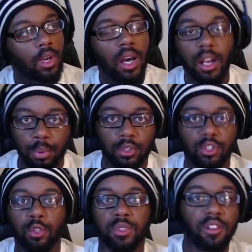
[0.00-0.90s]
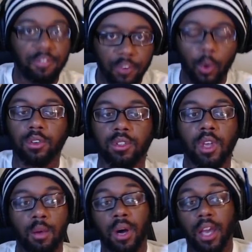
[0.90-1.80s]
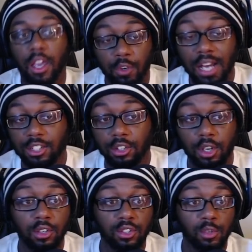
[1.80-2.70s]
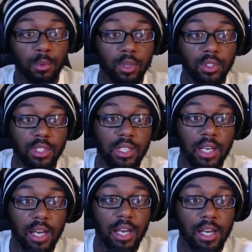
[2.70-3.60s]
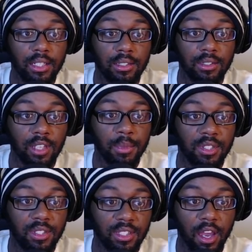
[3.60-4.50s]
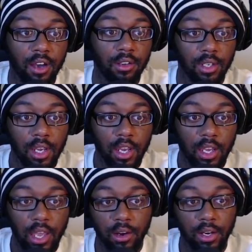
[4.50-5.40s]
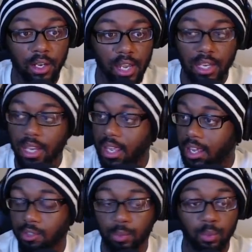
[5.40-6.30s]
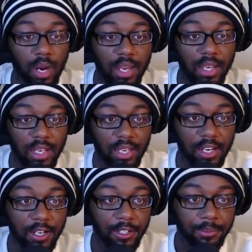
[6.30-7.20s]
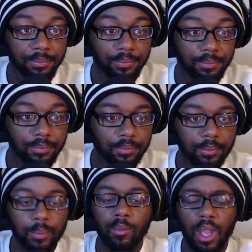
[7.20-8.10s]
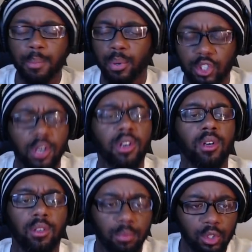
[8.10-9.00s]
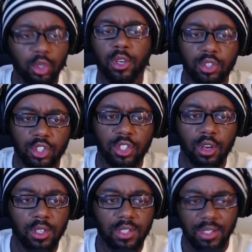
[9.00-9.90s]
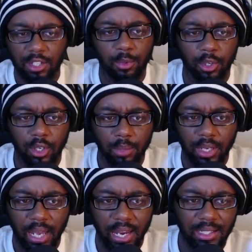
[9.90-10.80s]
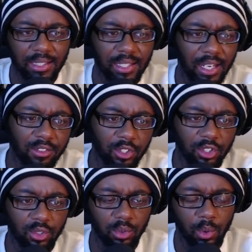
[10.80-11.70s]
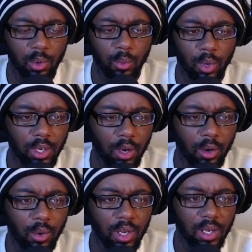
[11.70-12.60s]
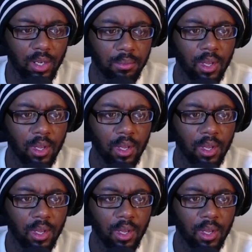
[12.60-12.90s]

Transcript: I didn't pull the Super Saiyan 4s. But if you guys don't know the Super Multi summons discount, here it is right here. I'm pretty sure majority of you should know this. I think you were going to get, what, 18 tickets for just doing one whole